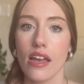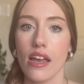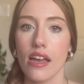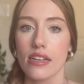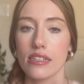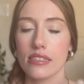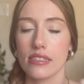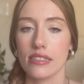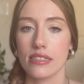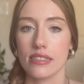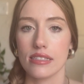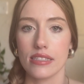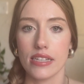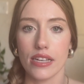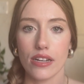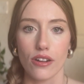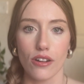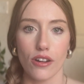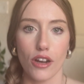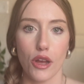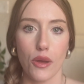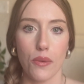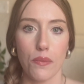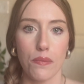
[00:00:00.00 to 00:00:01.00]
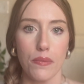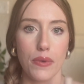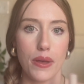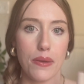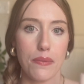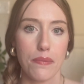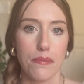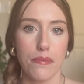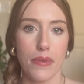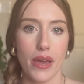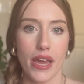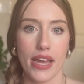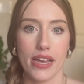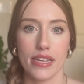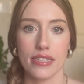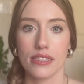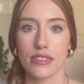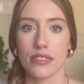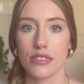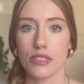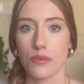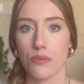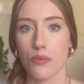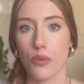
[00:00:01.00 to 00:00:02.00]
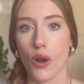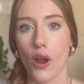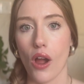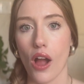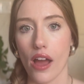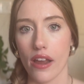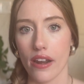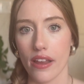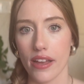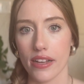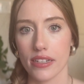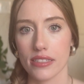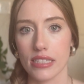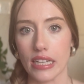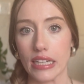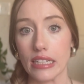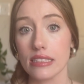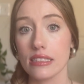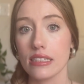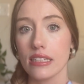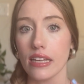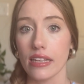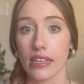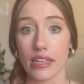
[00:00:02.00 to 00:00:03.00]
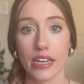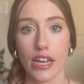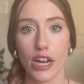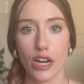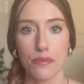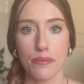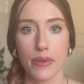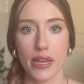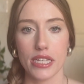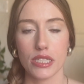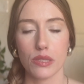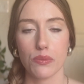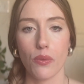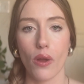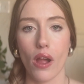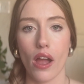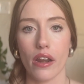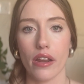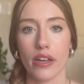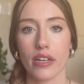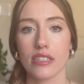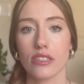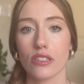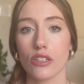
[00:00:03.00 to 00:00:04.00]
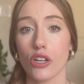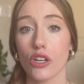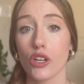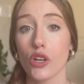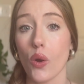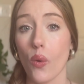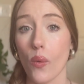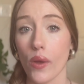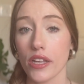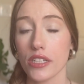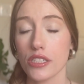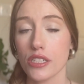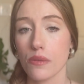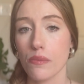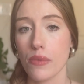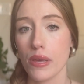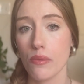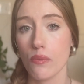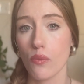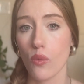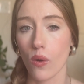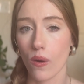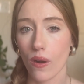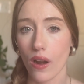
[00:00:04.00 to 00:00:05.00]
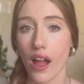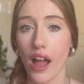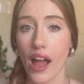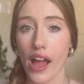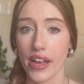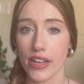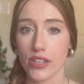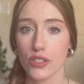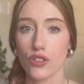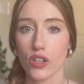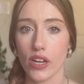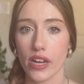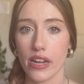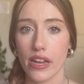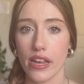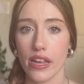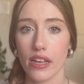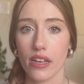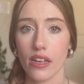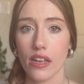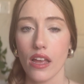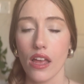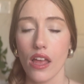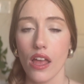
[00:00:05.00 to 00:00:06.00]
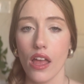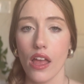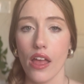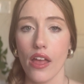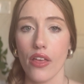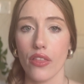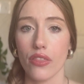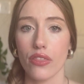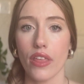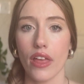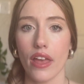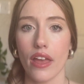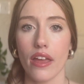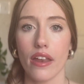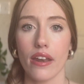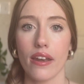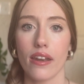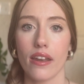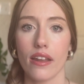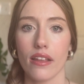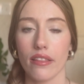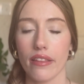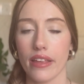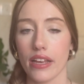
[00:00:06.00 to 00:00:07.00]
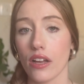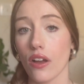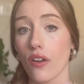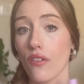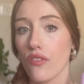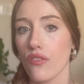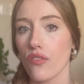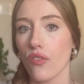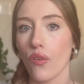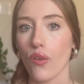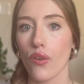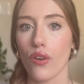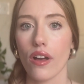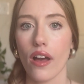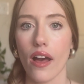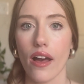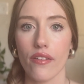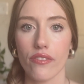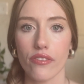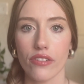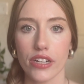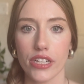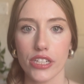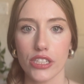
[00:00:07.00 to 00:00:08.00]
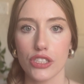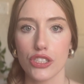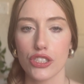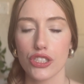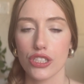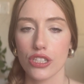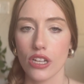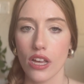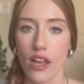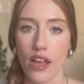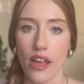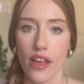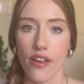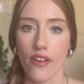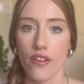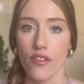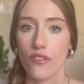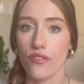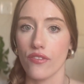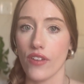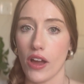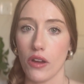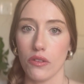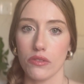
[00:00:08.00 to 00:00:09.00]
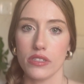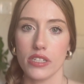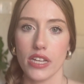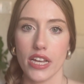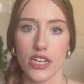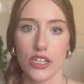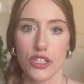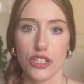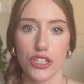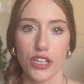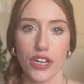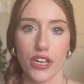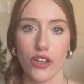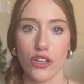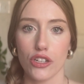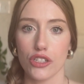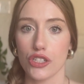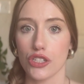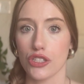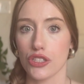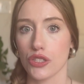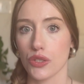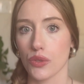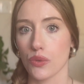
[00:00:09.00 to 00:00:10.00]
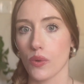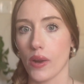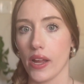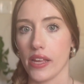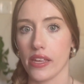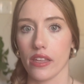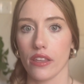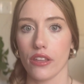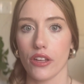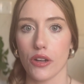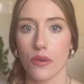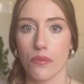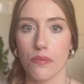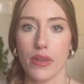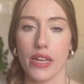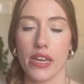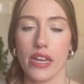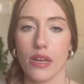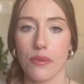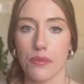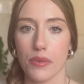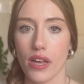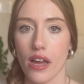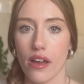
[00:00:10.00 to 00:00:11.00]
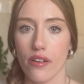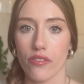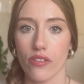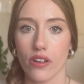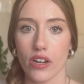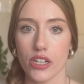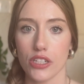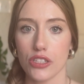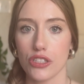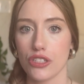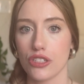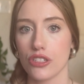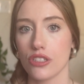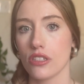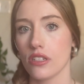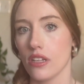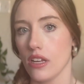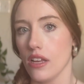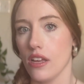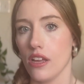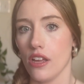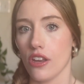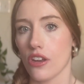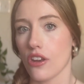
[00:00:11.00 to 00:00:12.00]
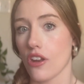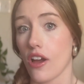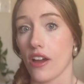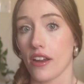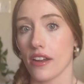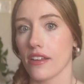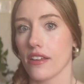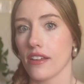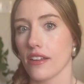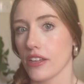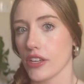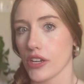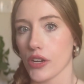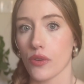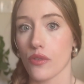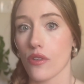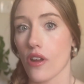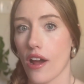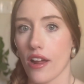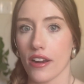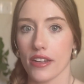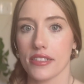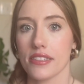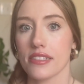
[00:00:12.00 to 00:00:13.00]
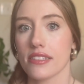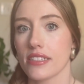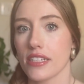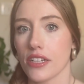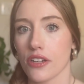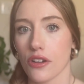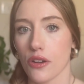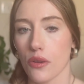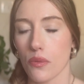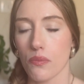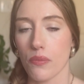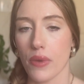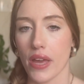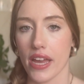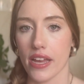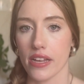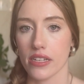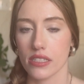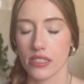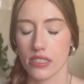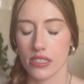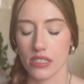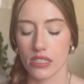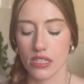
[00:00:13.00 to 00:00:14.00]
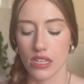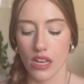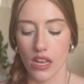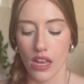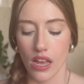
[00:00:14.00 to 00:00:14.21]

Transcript: serum-based products, like skincare-based products, are going to be more hydrating than like a full coverage foundation or just a regular medium coverage, not a serum-based